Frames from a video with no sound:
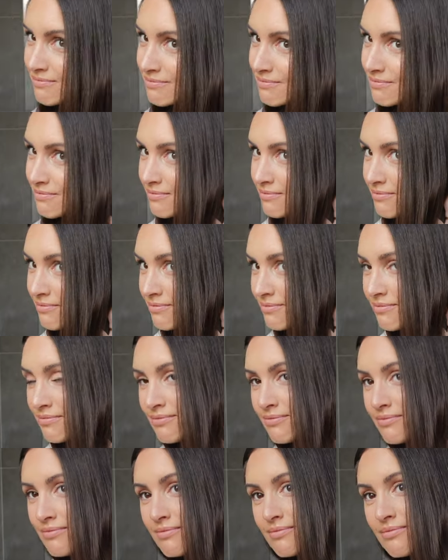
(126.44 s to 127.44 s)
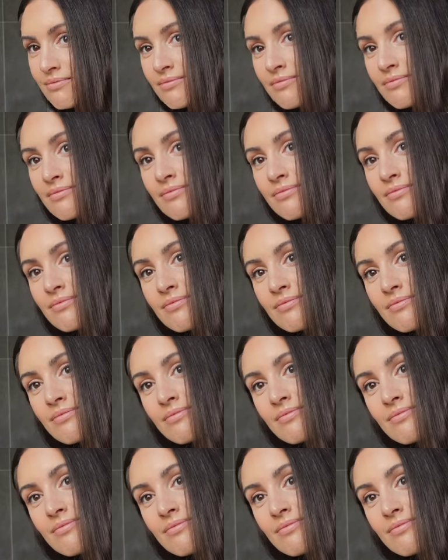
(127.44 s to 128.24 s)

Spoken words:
[no speech]